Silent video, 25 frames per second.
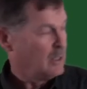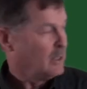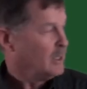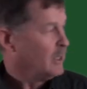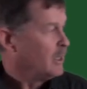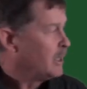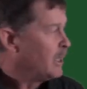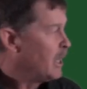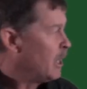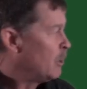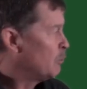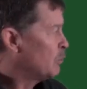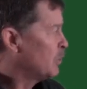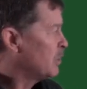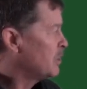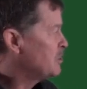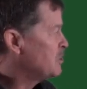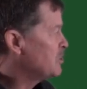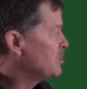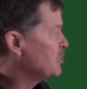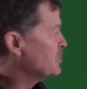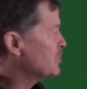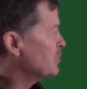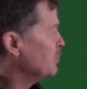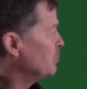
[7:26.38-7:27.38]
Now we're
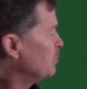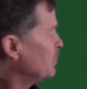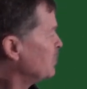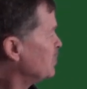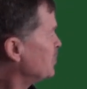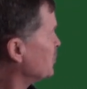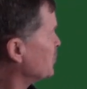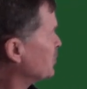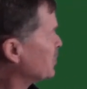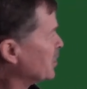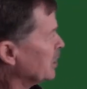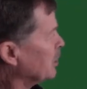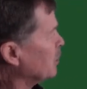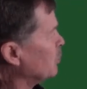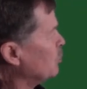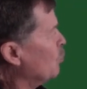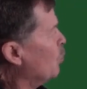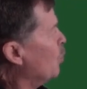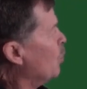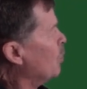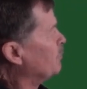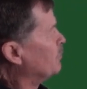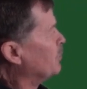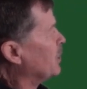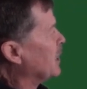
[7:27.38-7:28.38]
just going to
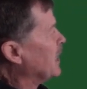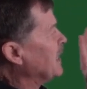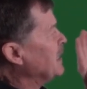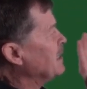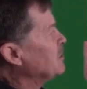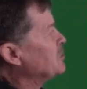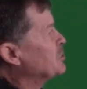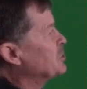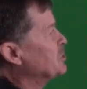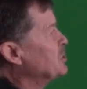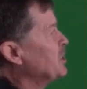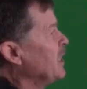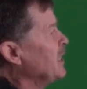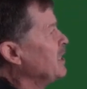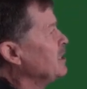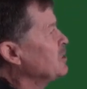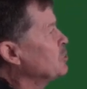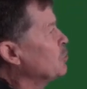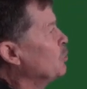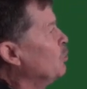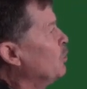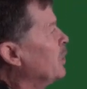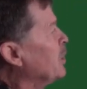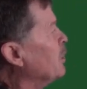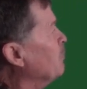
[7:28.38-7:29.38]
go over each stage
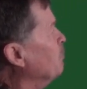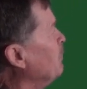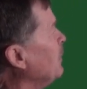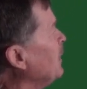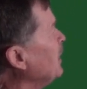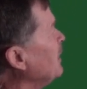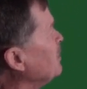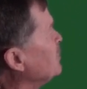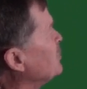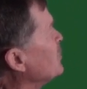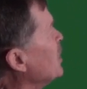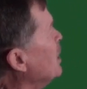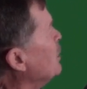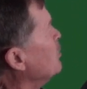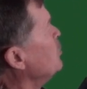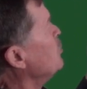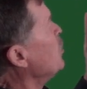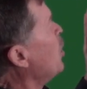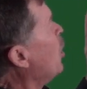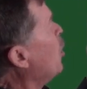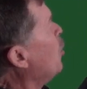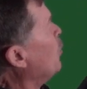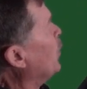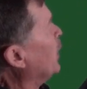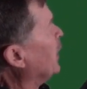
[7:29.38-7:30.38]
and what it means.
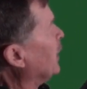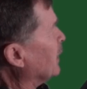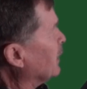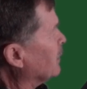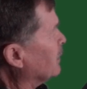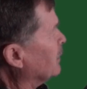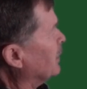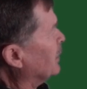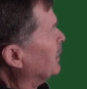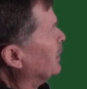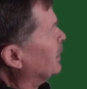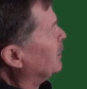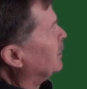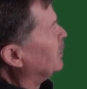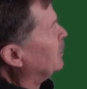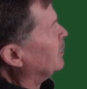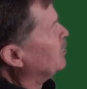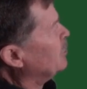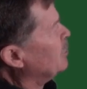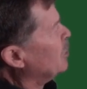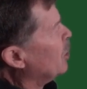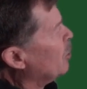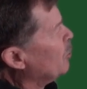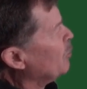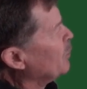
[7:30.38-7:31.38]
Knowing
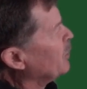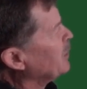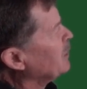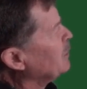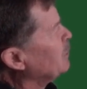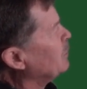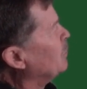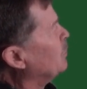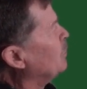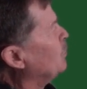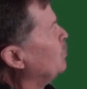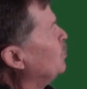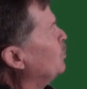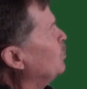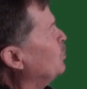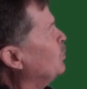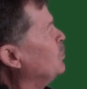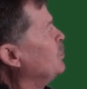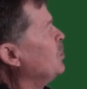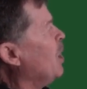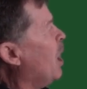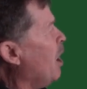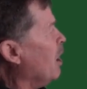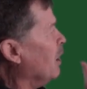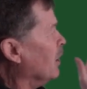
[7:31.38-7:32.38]

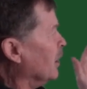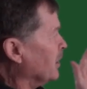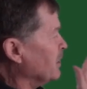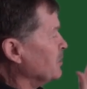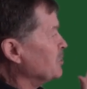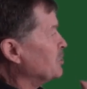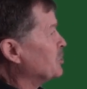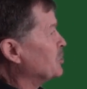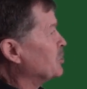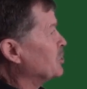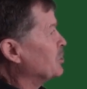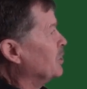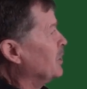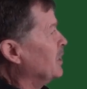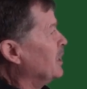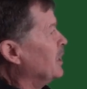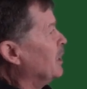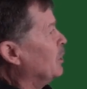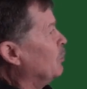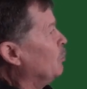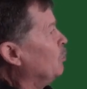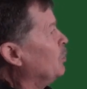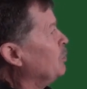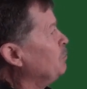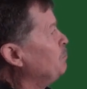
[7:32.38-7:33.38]
knowledge
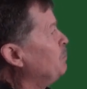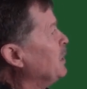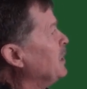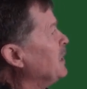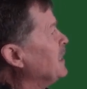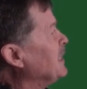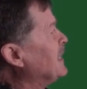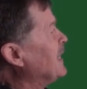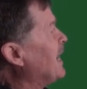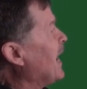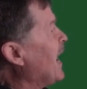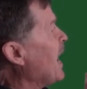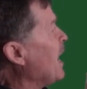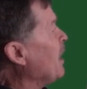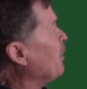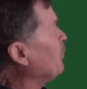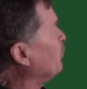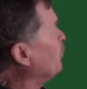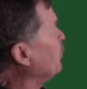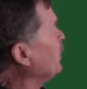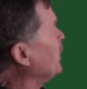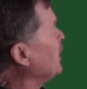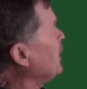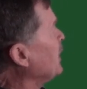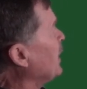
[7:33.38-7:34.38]
would be
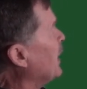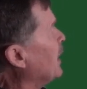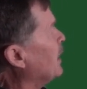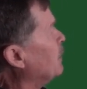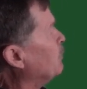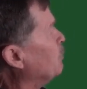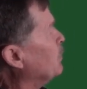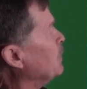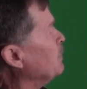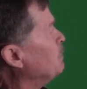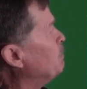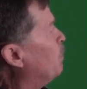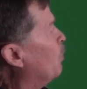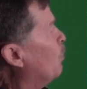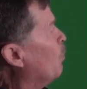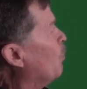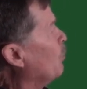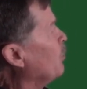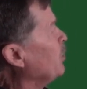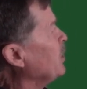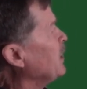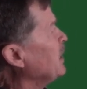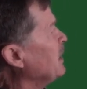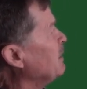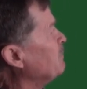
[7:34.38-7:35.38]
gathering and
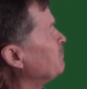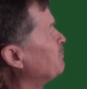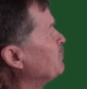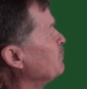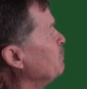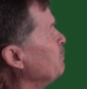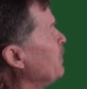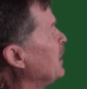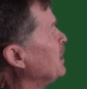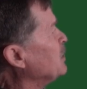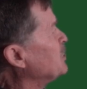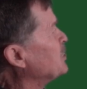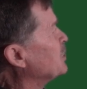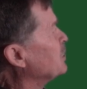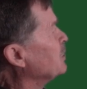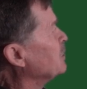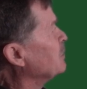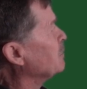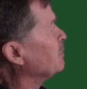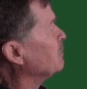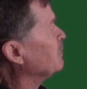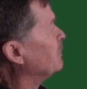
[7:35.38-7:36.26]
reporting information